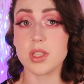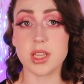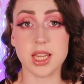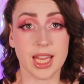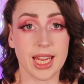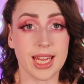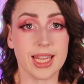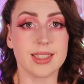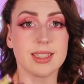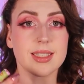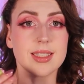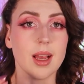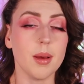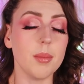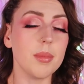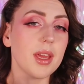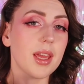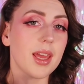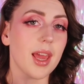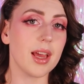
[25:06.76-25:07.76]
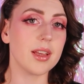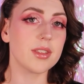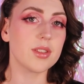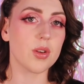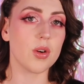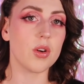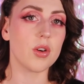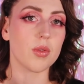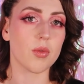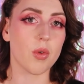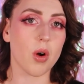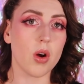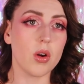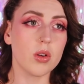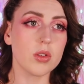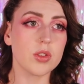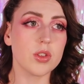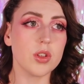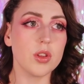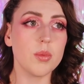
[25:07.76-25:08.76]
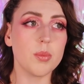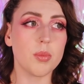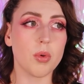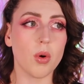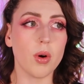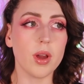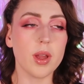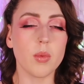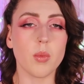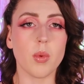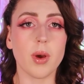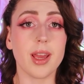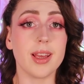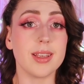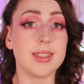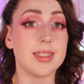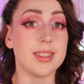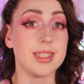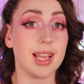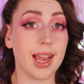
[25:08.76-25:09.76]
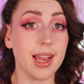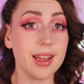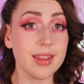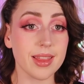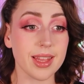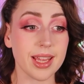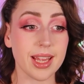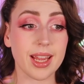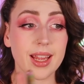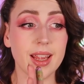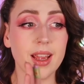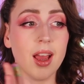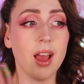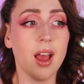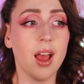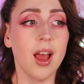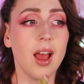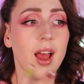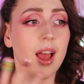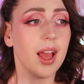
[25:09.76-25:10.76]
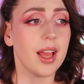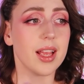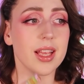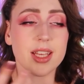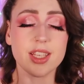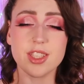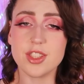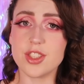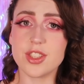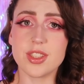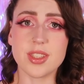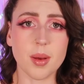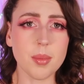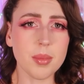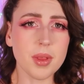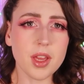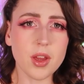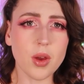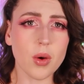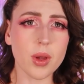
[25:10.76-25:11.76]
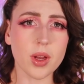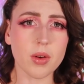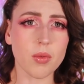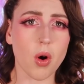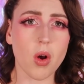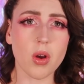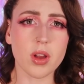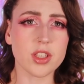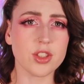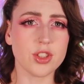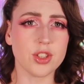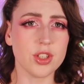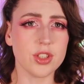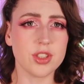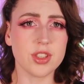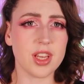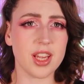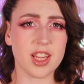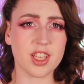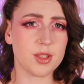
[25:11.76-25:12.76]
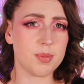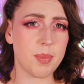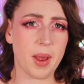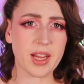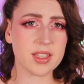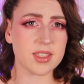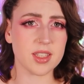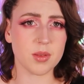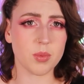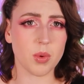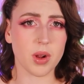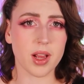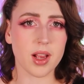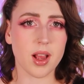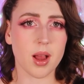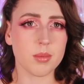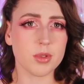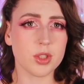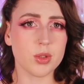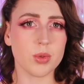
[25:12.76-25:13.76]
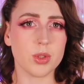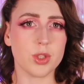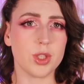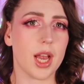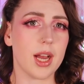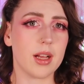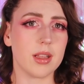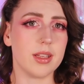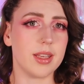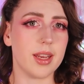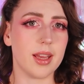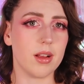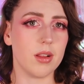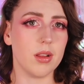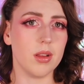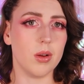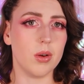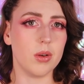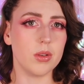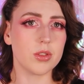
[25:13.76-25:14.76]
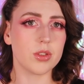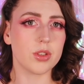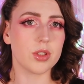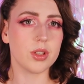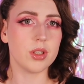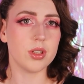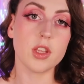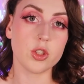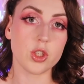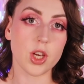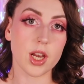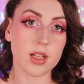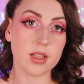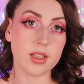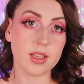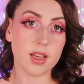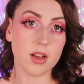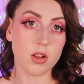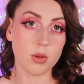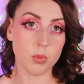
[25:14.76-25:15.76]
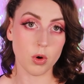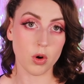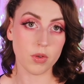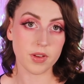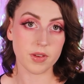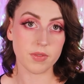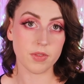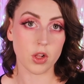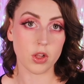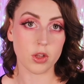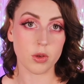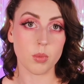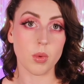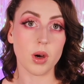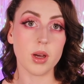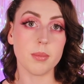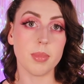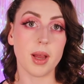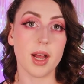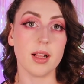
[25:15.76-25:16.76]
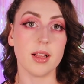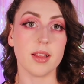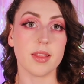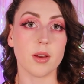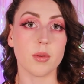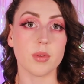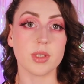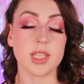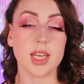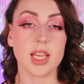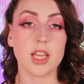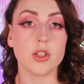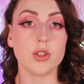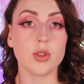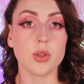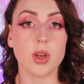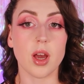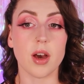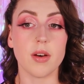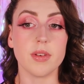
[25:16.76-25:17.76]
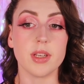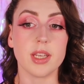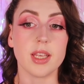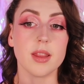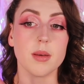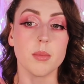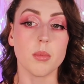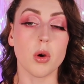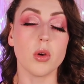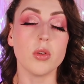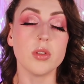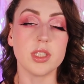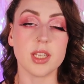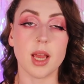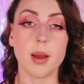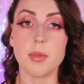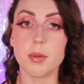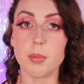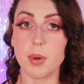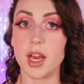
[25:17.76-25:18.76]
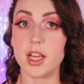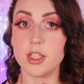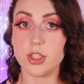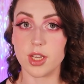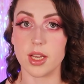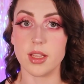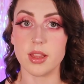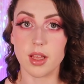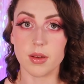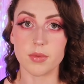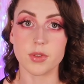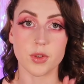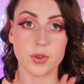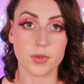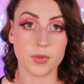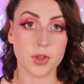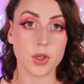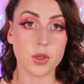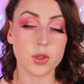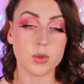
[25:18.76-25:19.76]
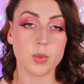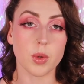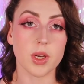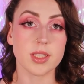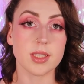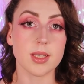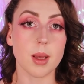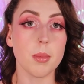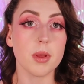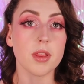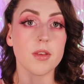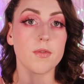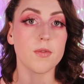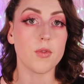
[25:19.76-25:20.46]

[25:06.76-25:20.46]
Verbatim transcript: release, something has gone wrong to the point where sadly, something going wrong is just expected when it comes to a Jacqueline Hill launch. For the Jacqueline Hill Morphe Volume 1 palette, there was an issue covered in the most depth by Jen Luv's Reviews where some of the